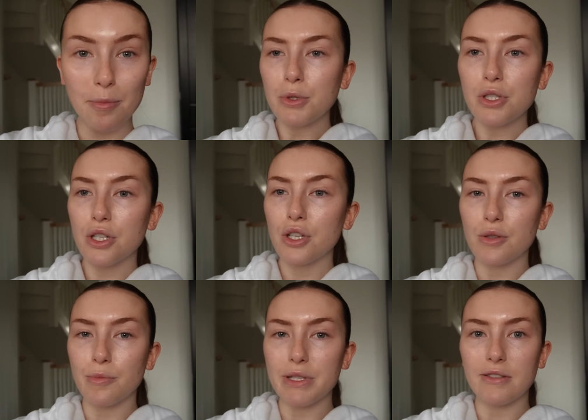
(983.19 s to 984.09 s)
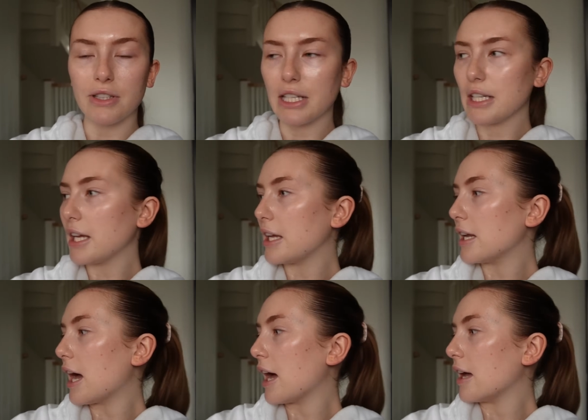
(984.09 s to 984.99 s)
I'm just going to do some bits of cleaning
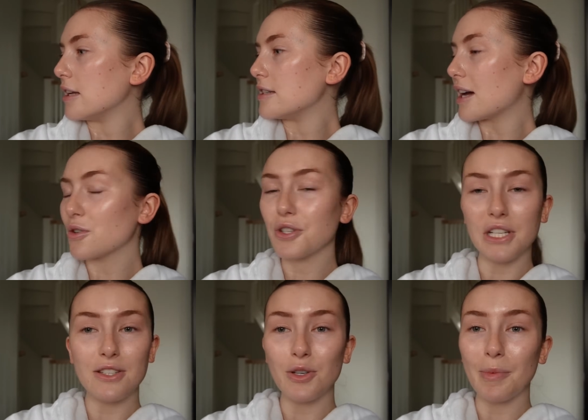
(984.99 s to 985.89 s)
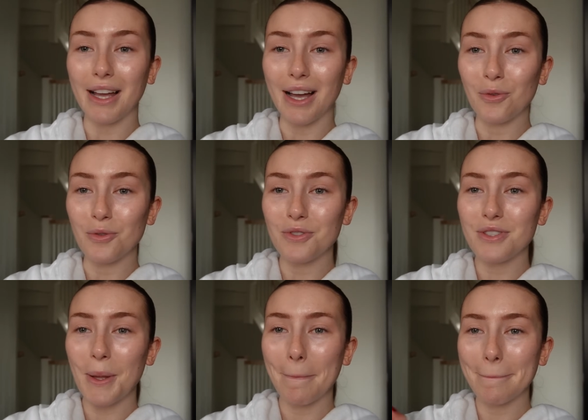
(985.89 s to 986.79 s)
and I also need to do my accounts